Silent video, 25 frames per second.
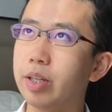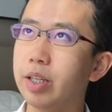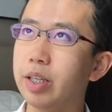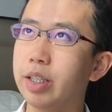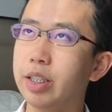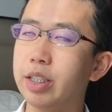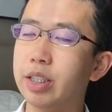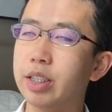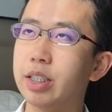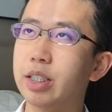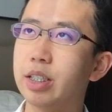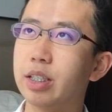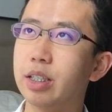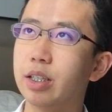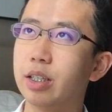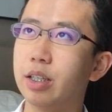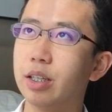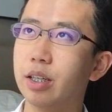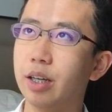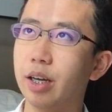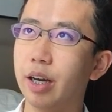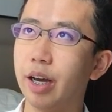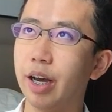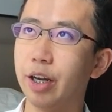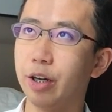is,
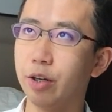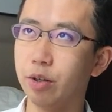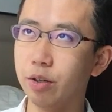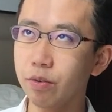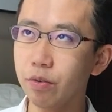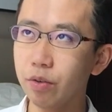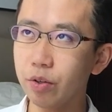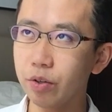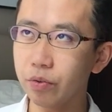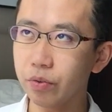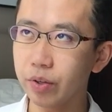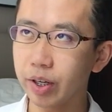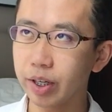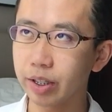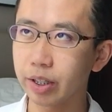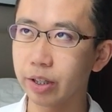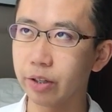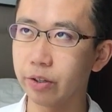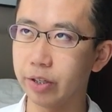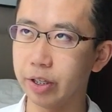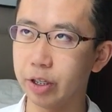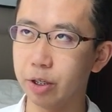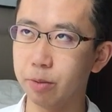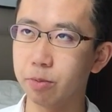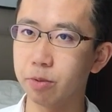I know for a fact
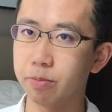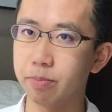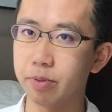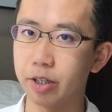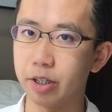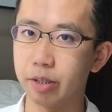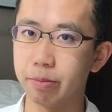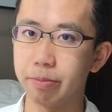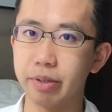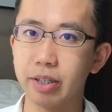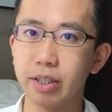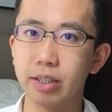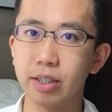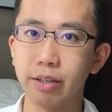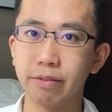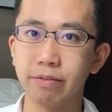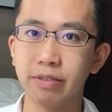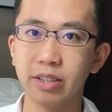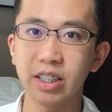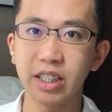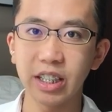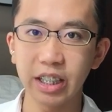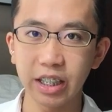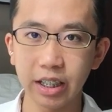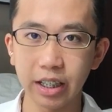they're able-bodied because I've
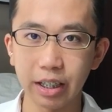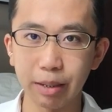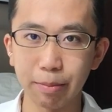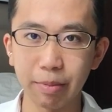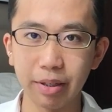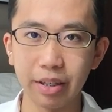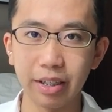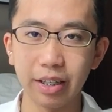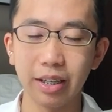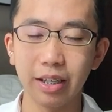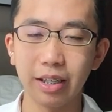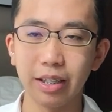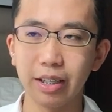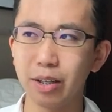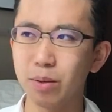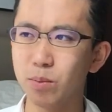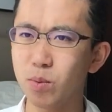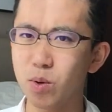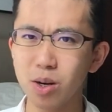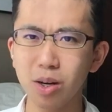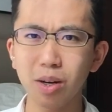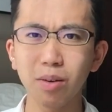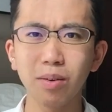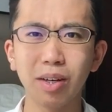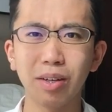seen them and they
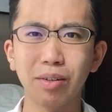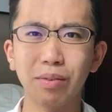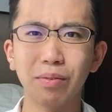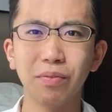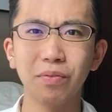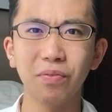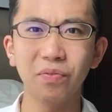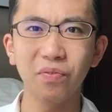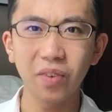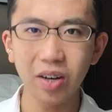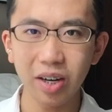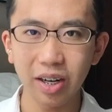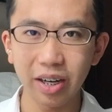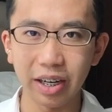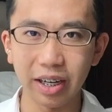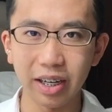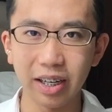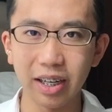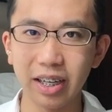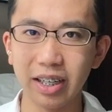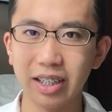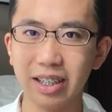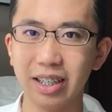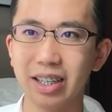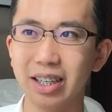walk around fine,
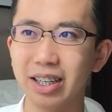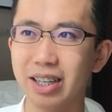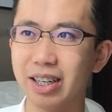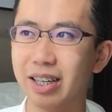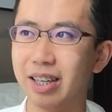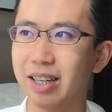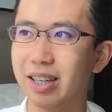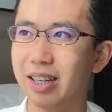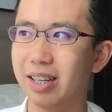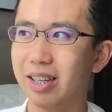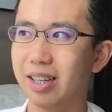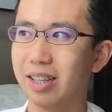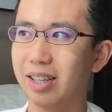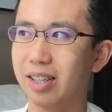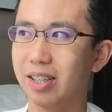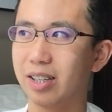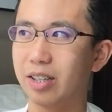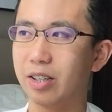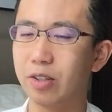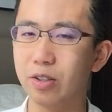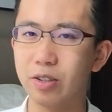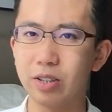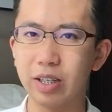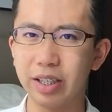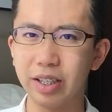and
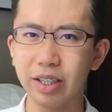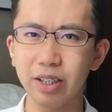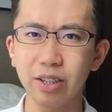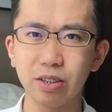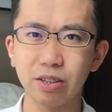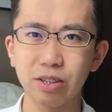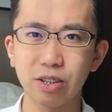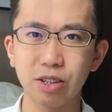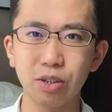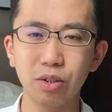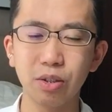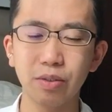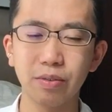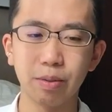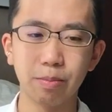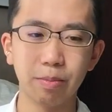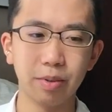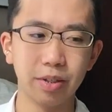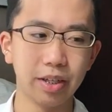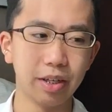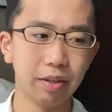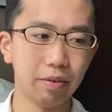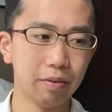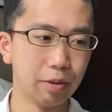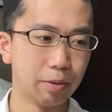I think there's 2 of them
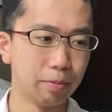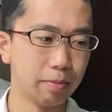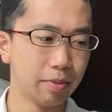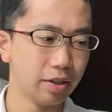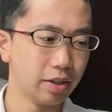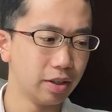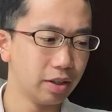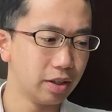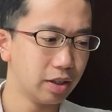in that room.